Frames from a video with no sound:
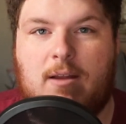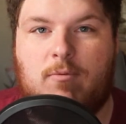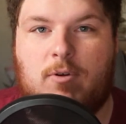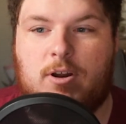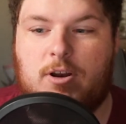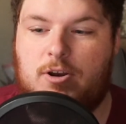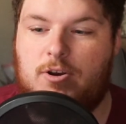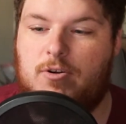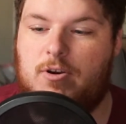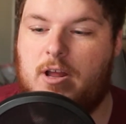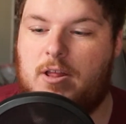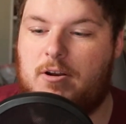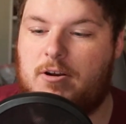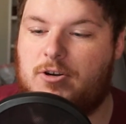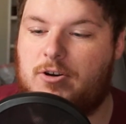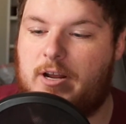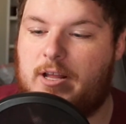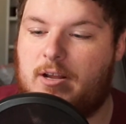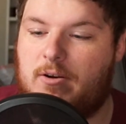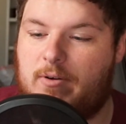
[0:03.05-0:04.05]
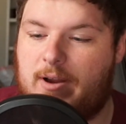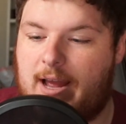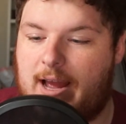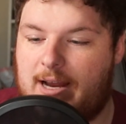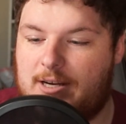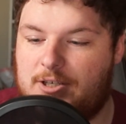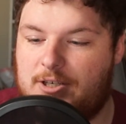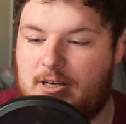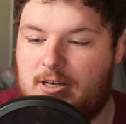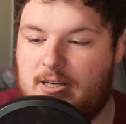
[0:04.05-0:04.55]
We're going to do another trailer
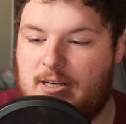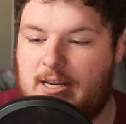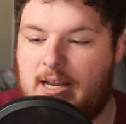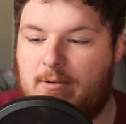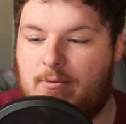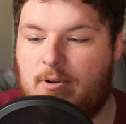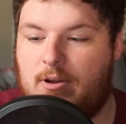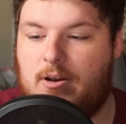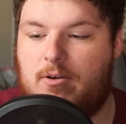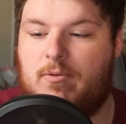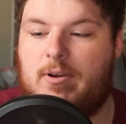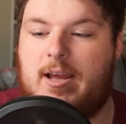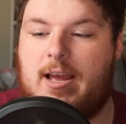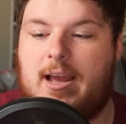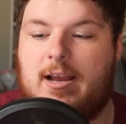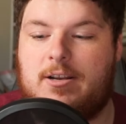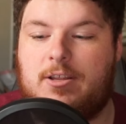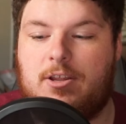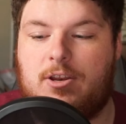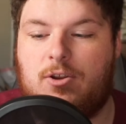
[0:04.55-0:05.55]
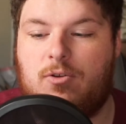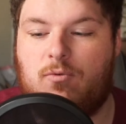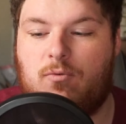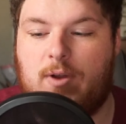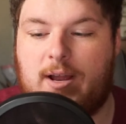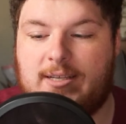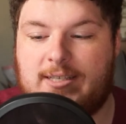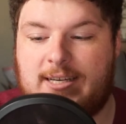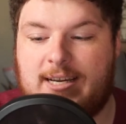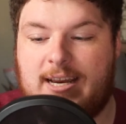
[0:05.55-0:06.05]
reaction. Today we're going to react to the new
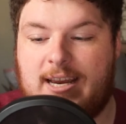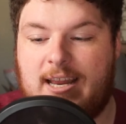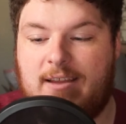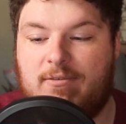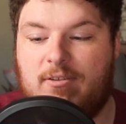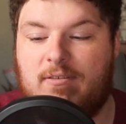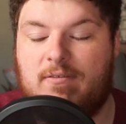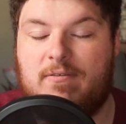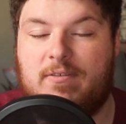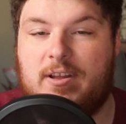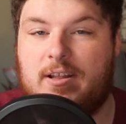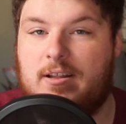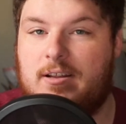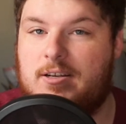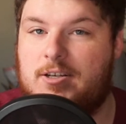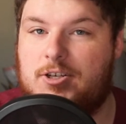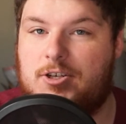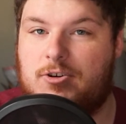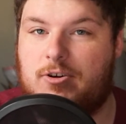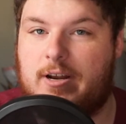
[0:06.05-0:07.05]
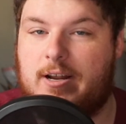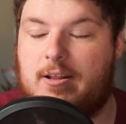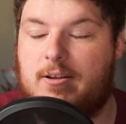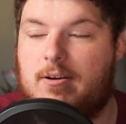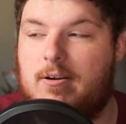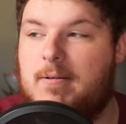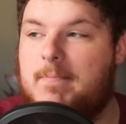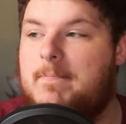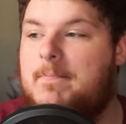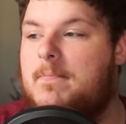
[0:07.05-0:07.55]
Resident Evil Village trailer.